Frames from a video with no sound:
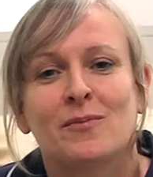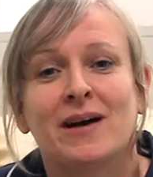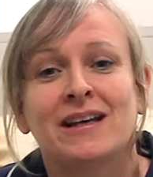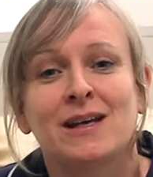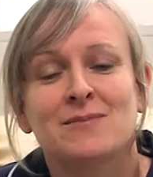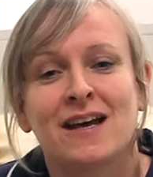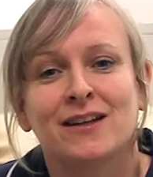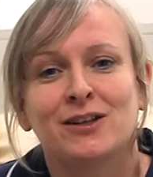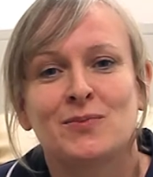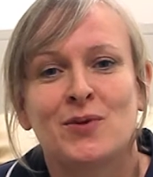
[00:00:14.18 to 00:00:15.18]
name's
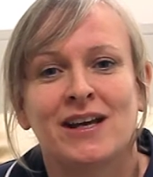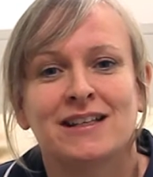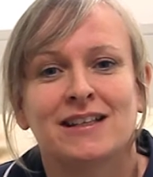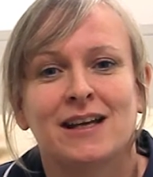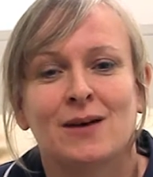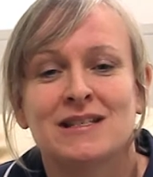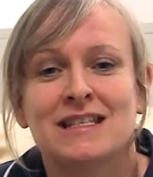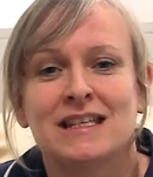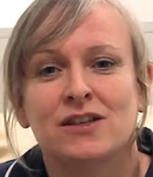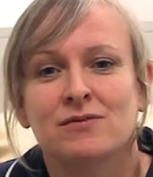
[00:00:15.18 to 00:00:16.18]
Helena Prady. I'm a
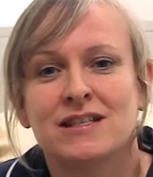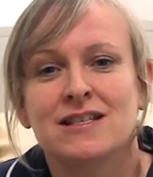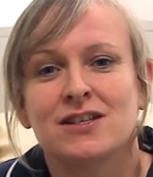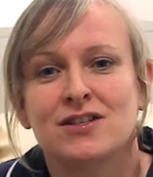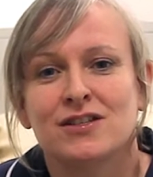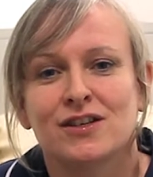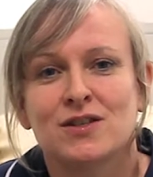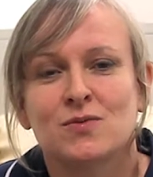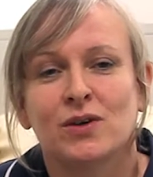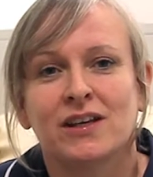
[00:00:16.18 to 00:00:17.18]
senior research nurse
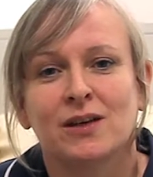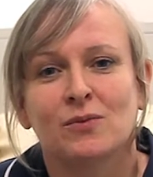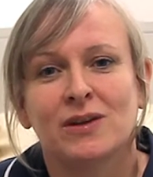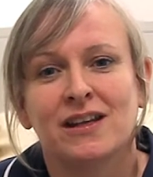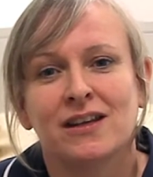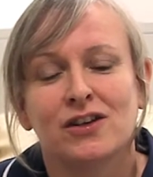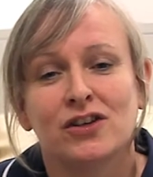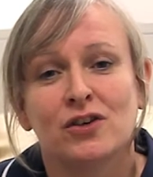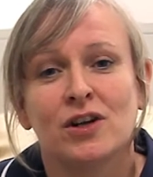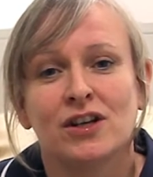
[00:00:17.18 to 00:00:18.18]
working within the
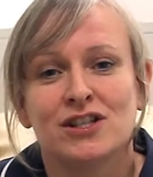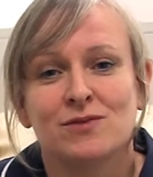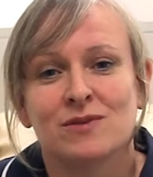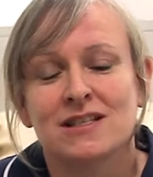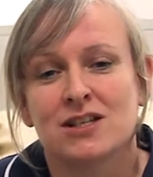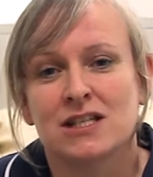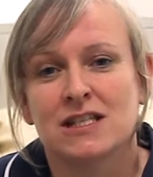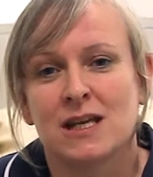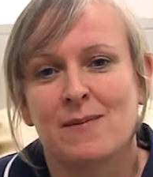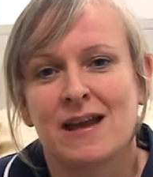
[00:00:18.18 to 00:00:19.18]
neurology research
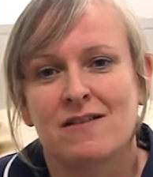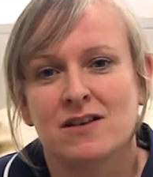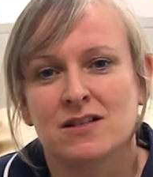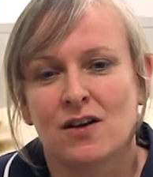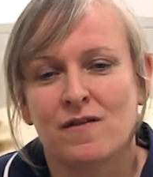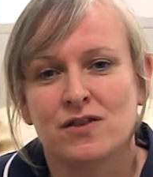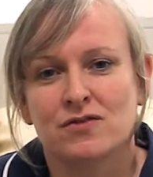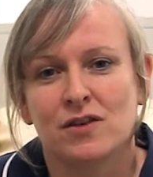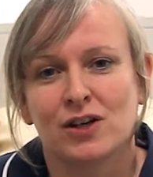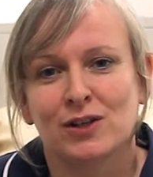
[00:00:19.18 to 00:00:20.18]
team here at Salford
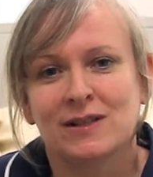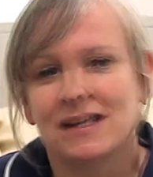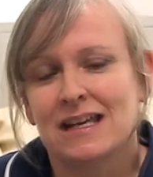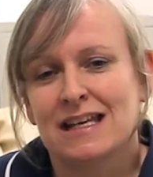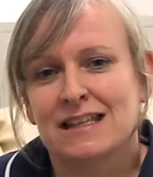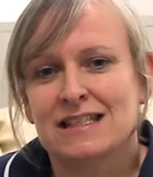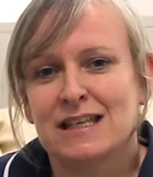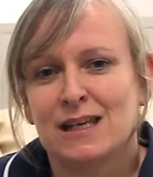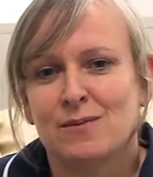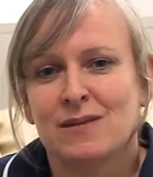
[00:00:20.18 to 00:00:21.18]
Royal. The
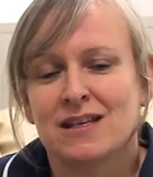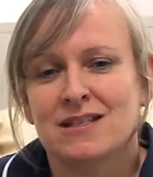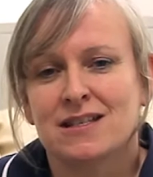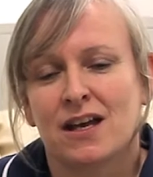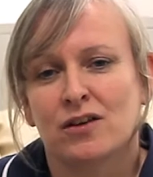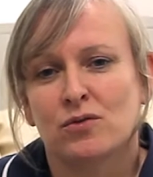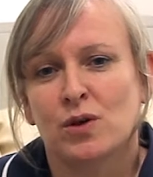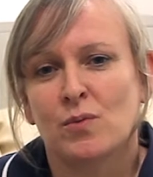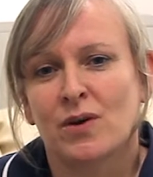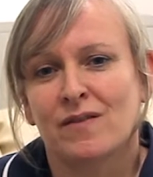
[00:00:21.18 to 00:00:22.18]
team is a
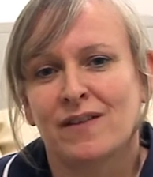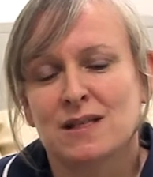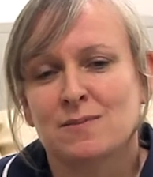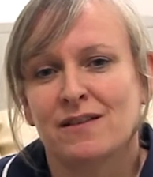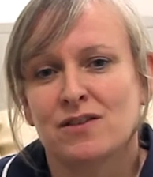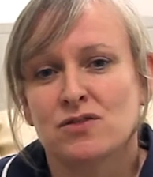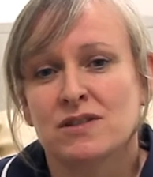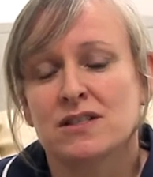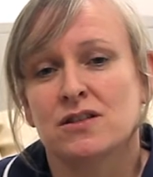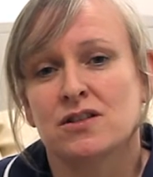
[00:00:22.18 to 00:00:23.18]
group of experienced
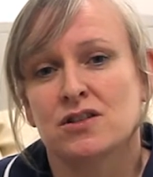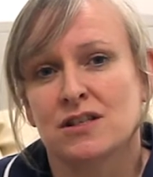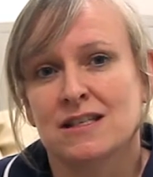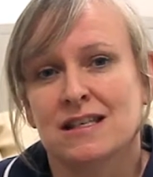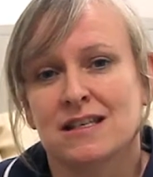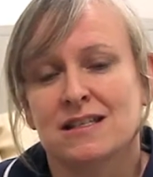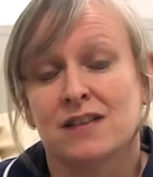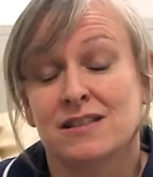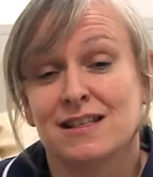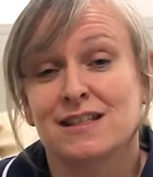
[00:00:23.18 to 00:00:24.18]
research nurses,
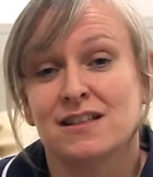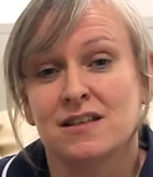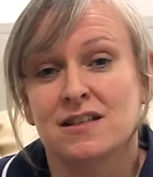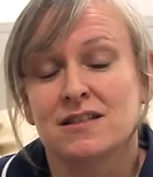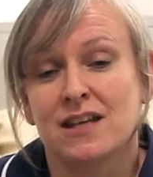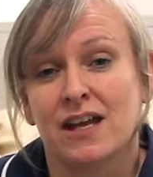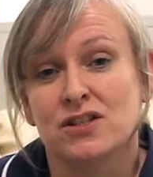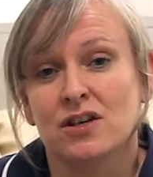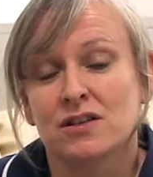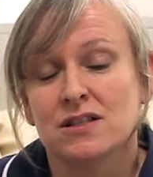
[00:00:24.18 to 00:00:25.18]
assistants and
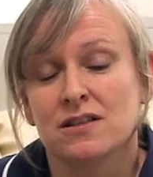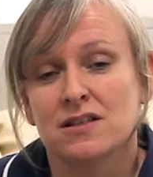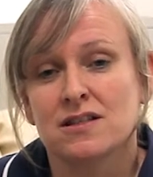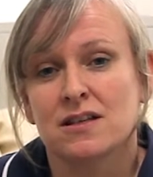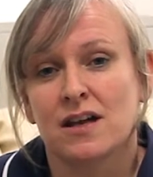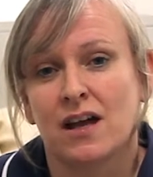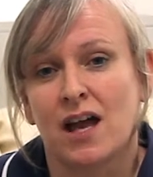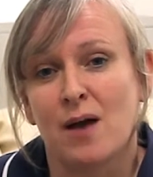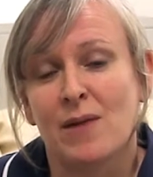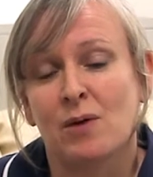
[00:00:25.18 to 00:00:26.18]
doctors.
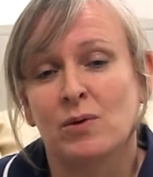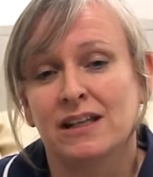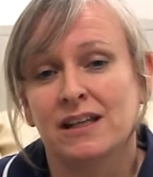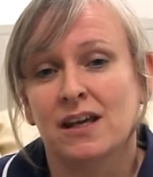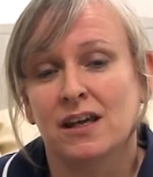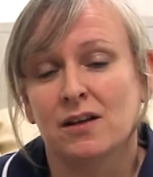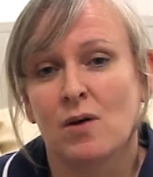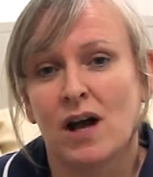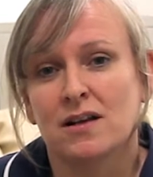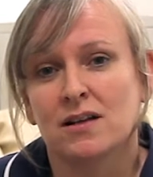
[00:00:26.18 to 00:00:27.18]
We link in
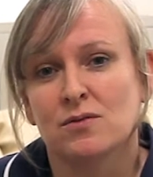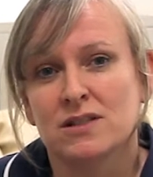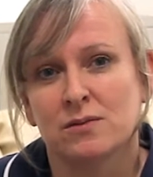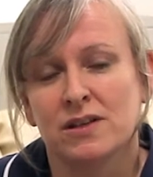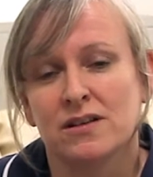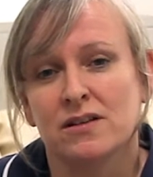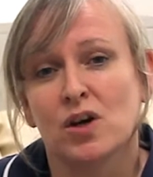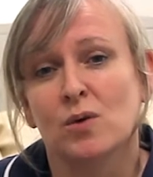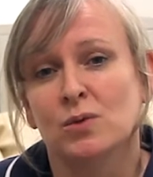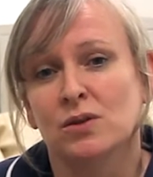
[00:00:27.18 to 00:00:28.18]
quite closely with the
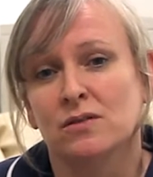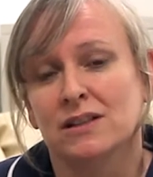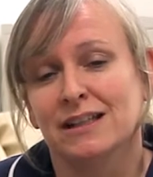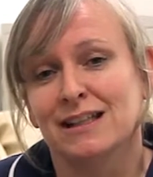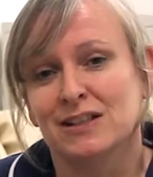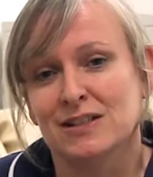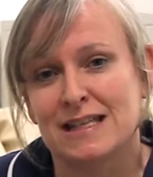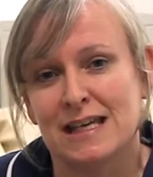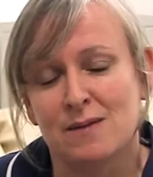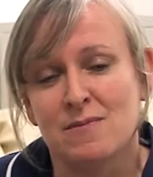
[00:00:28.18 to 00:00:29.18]
normal clinical
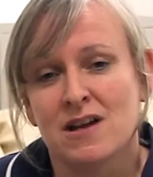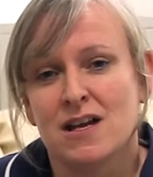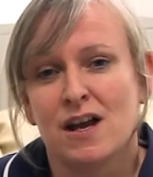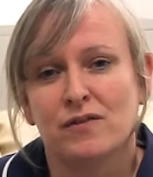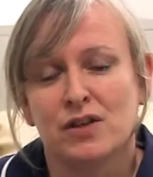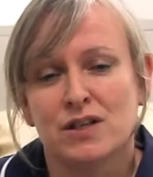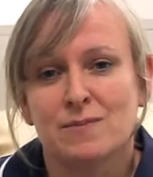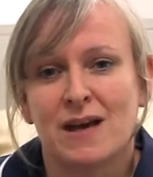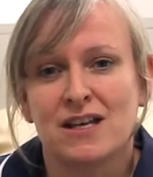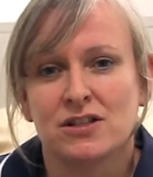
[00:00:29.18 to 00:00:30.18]
team of nurse
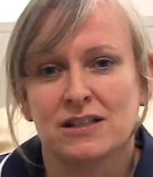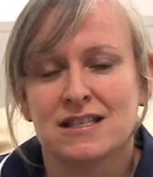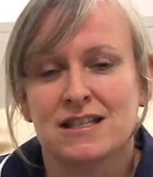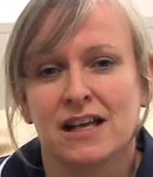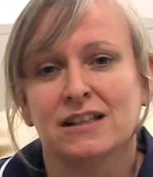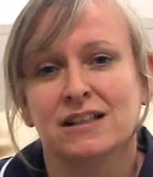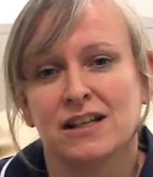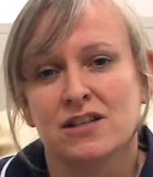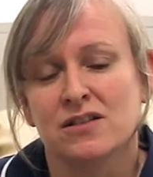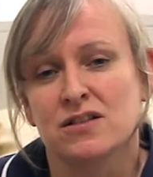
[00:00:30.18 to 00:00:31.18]
specialists and
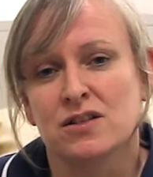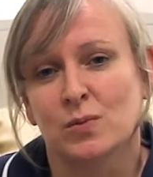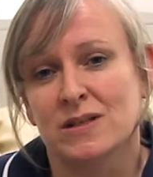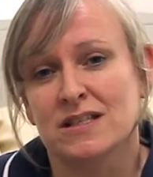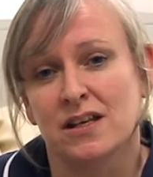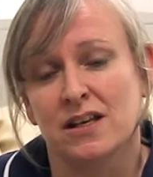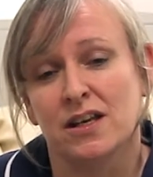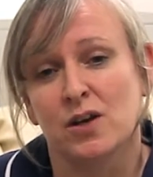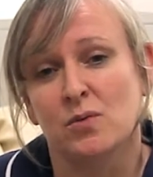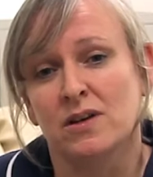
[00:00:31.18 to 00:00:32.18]
clinicians who will be seeing
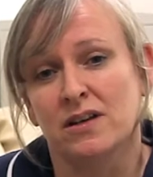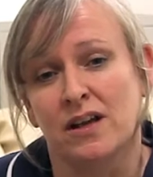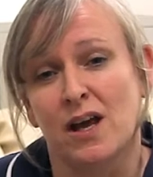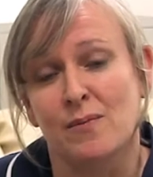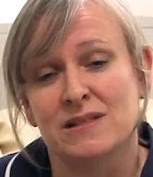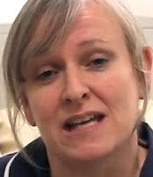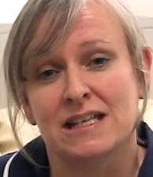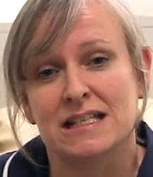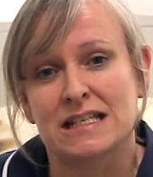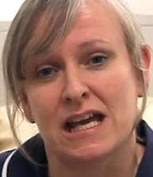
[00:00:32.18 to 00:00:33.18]
you day
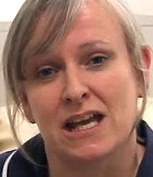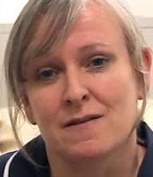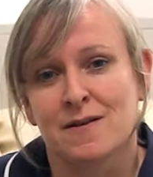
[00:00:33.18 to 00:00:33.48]
to day.